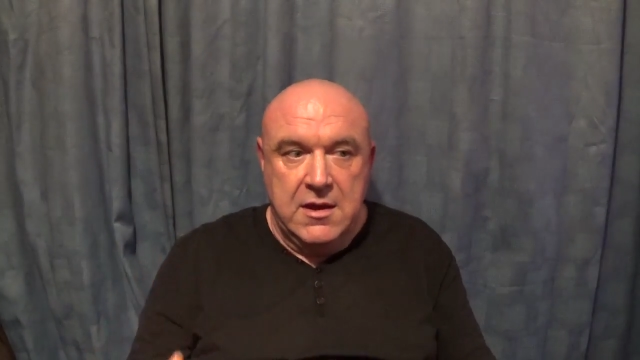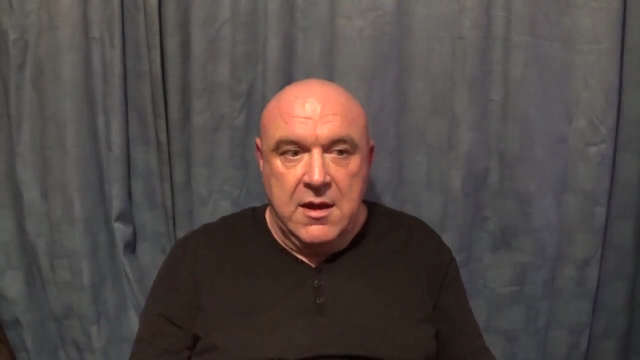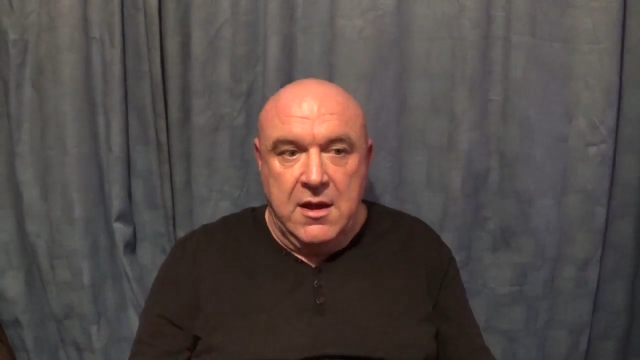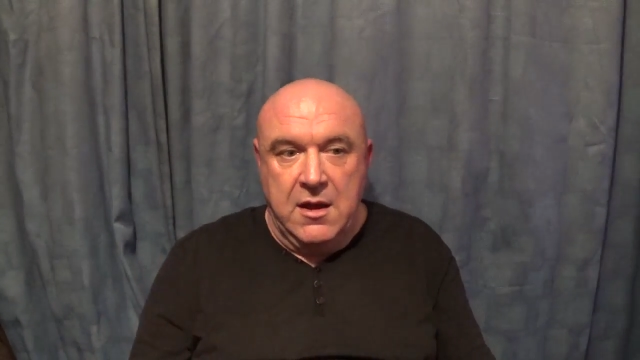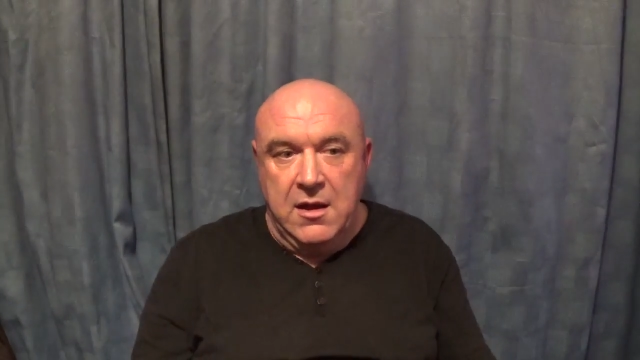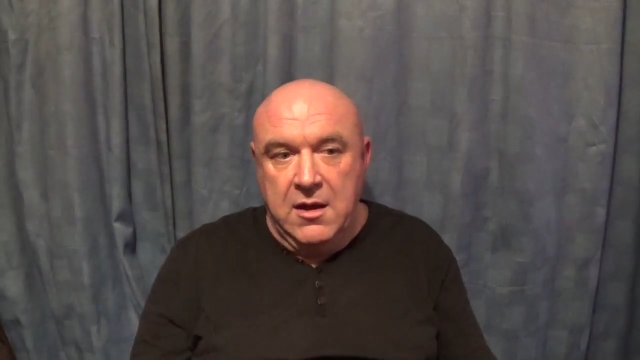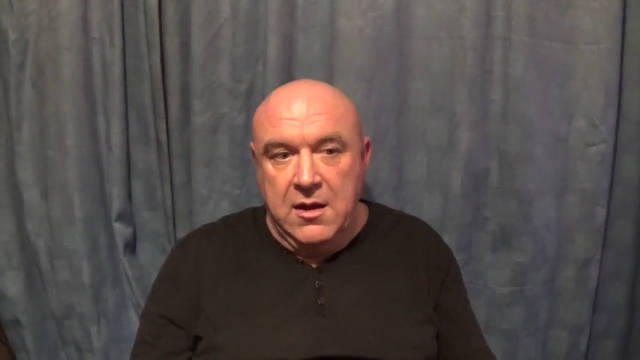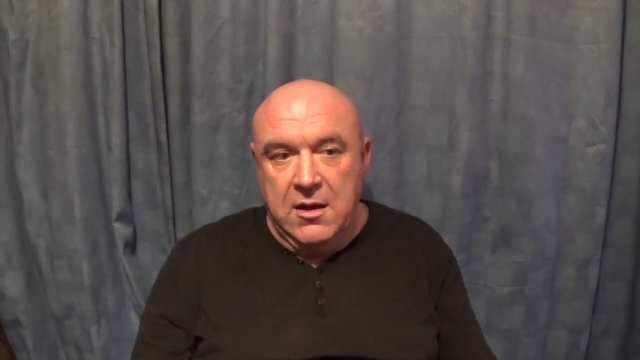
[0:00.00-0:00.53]

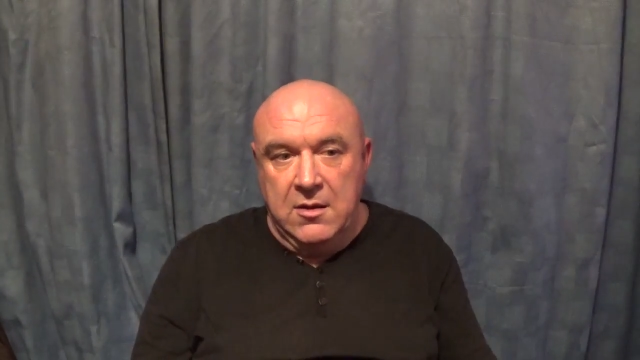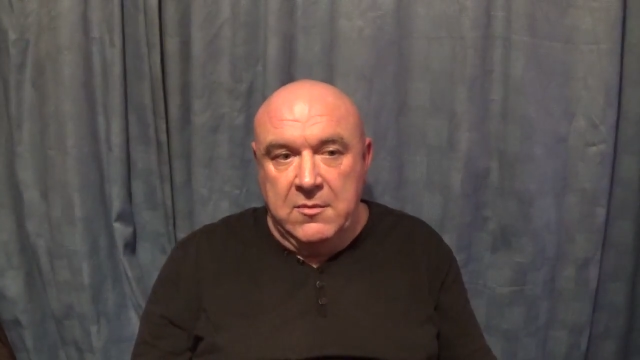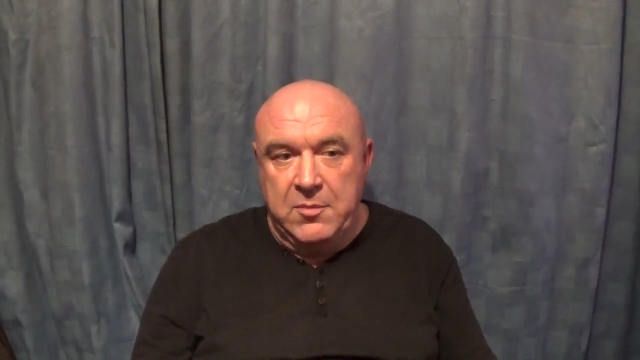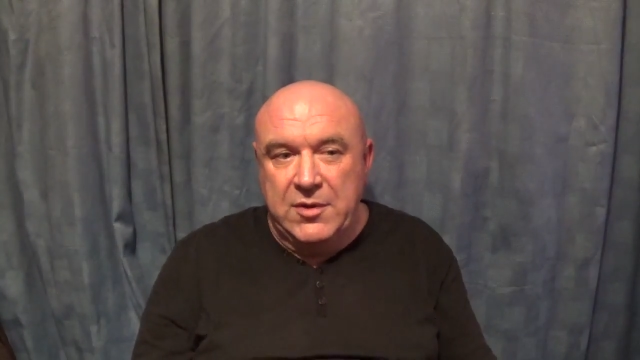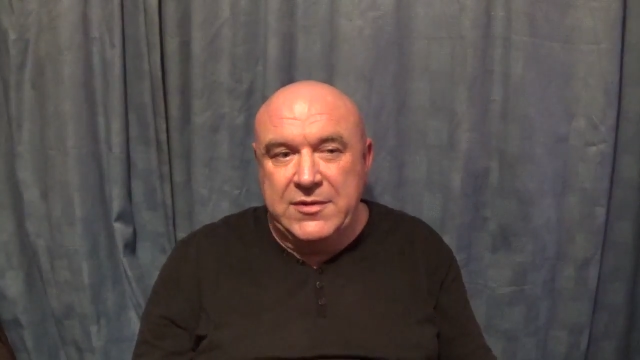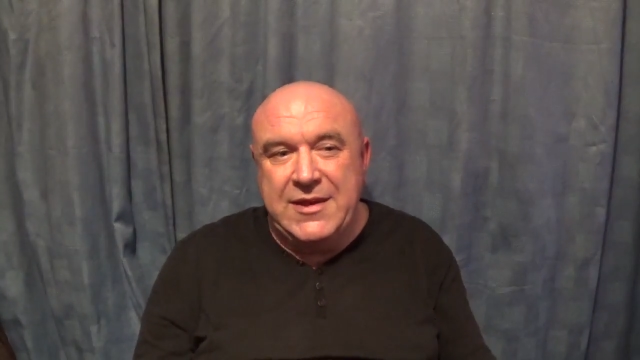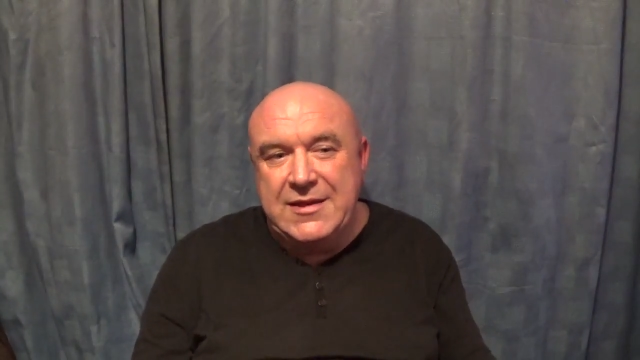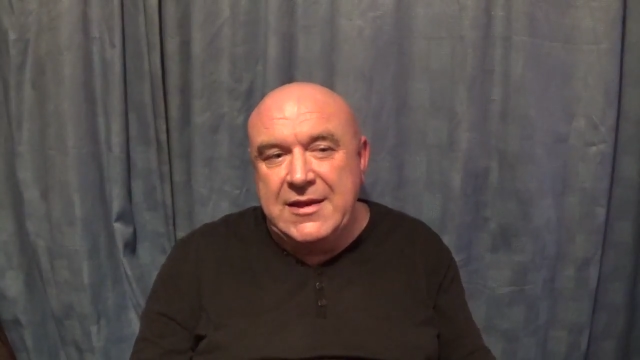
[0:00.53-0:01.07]

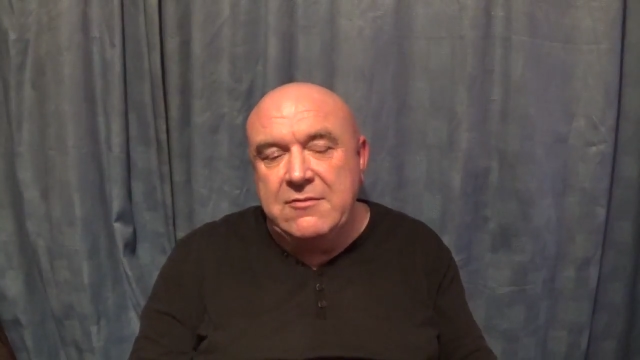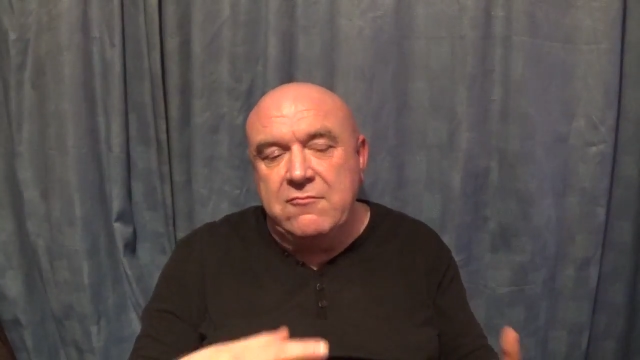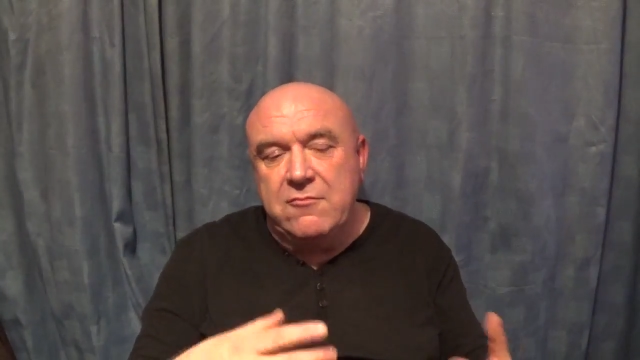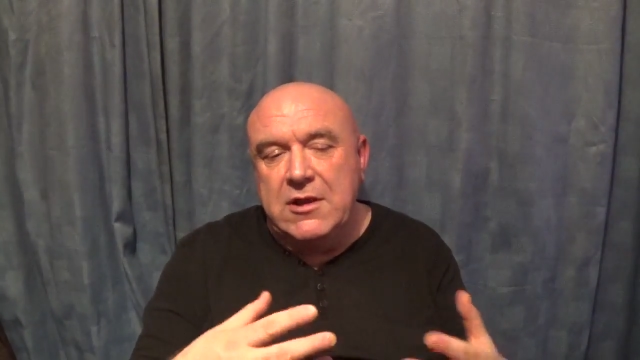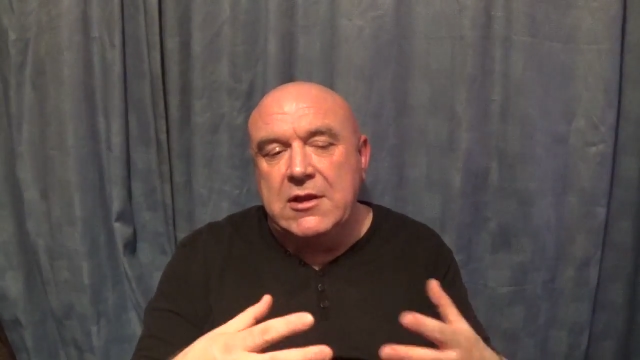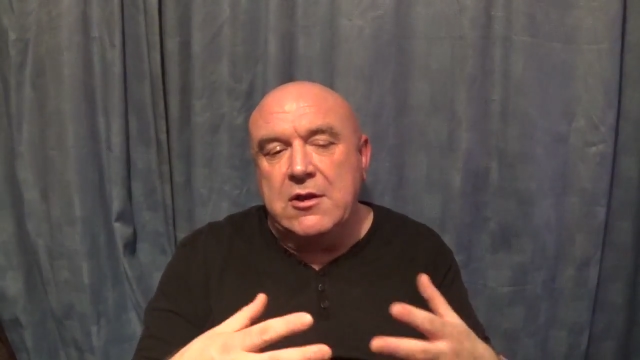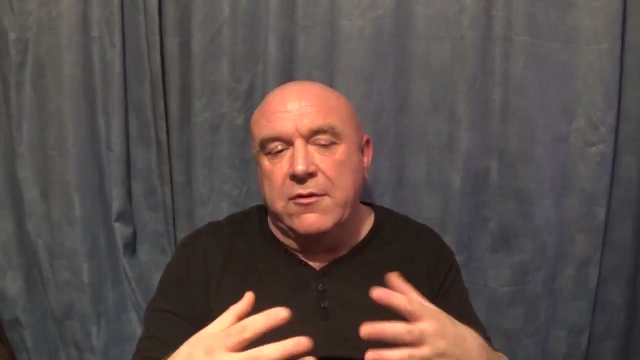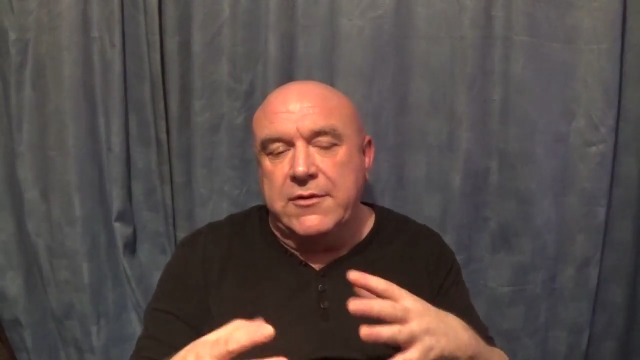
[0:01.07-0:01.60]
but they didn't
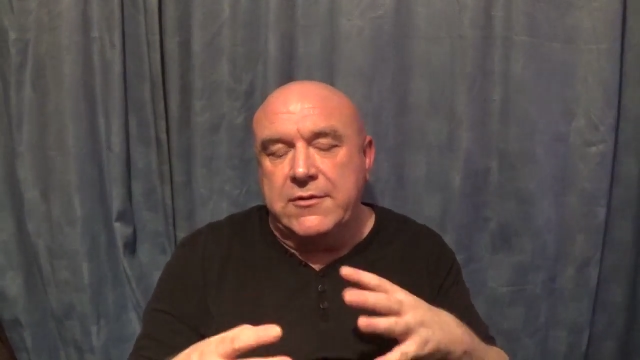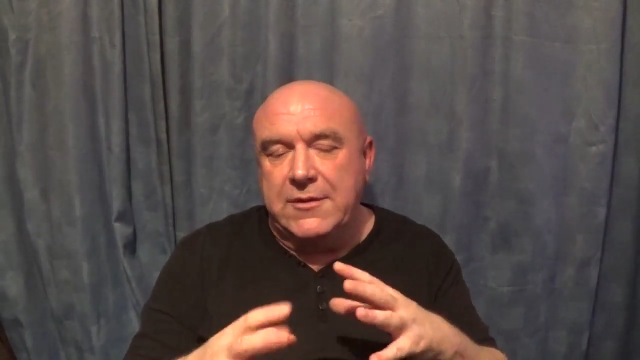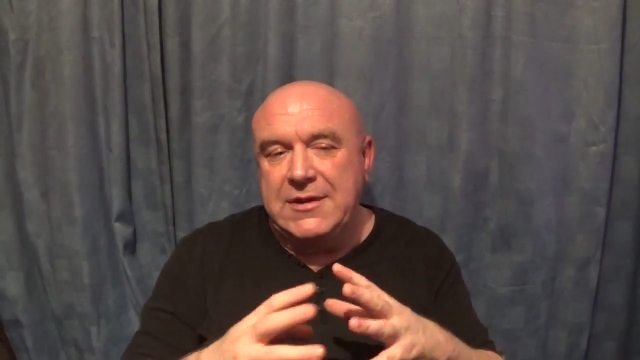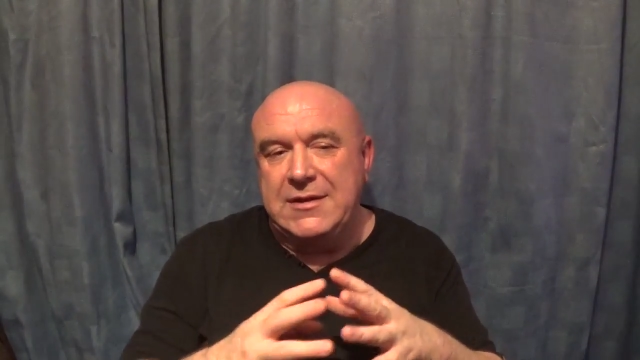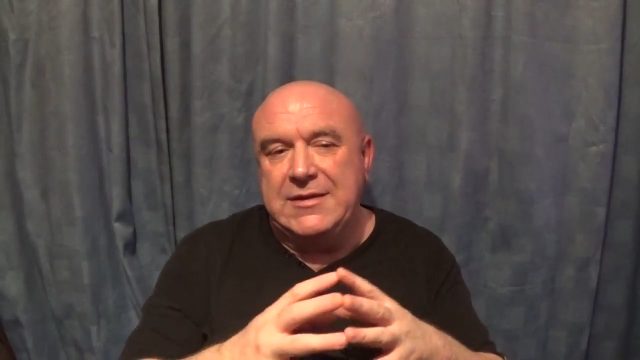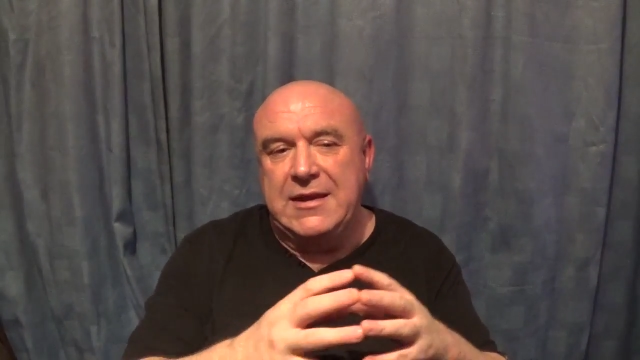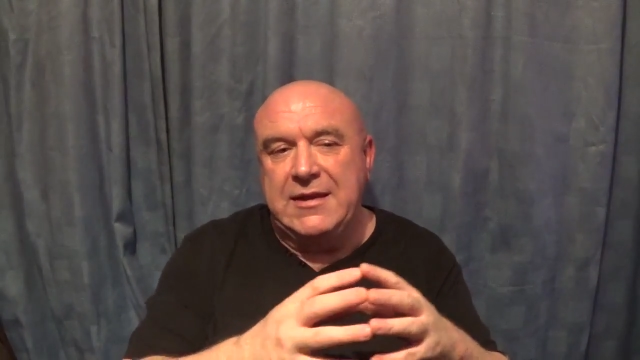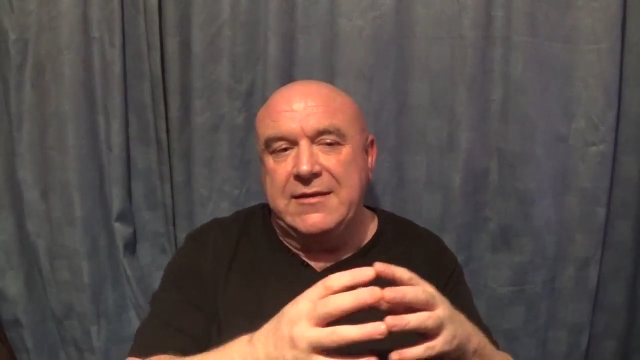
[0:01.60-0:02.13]
really go into any
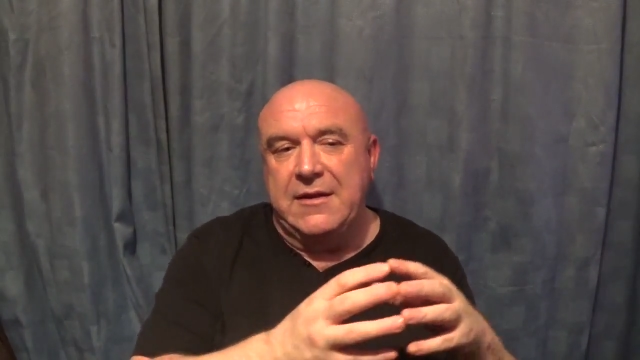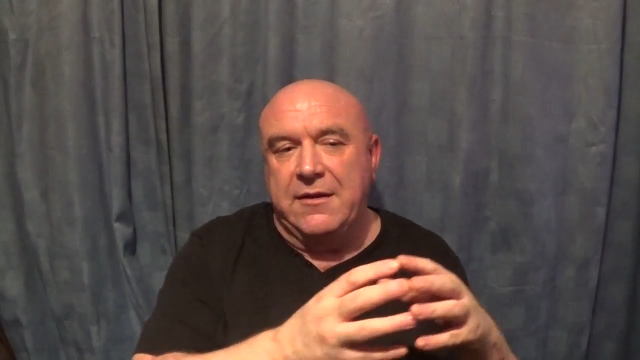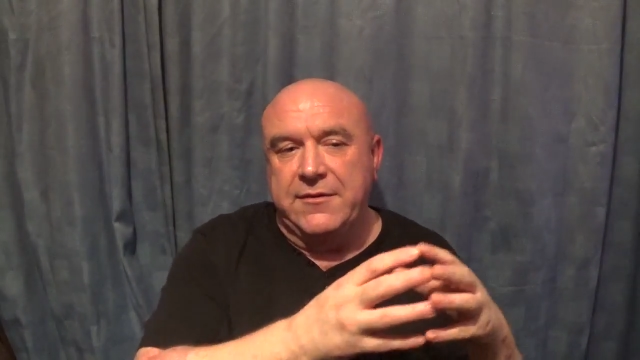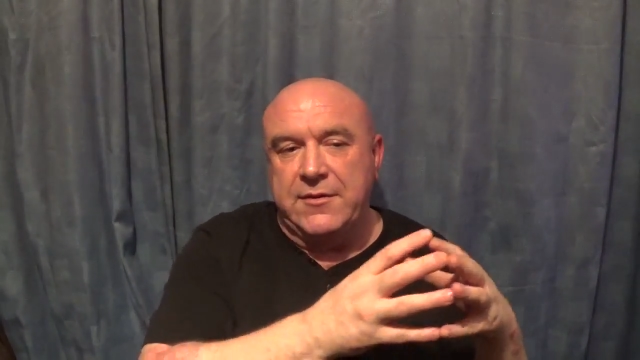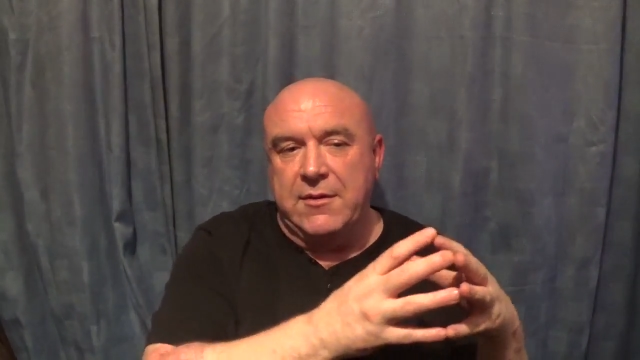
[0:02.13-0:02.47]
details,